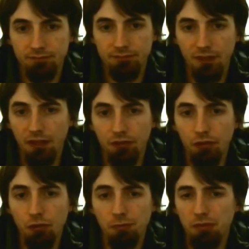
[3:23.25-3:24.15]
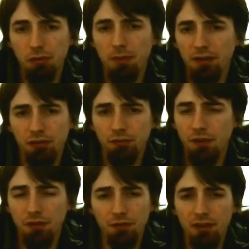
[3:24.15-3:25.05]
It's like $2,
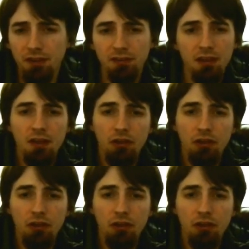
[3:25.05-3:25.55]
$2.50 for this.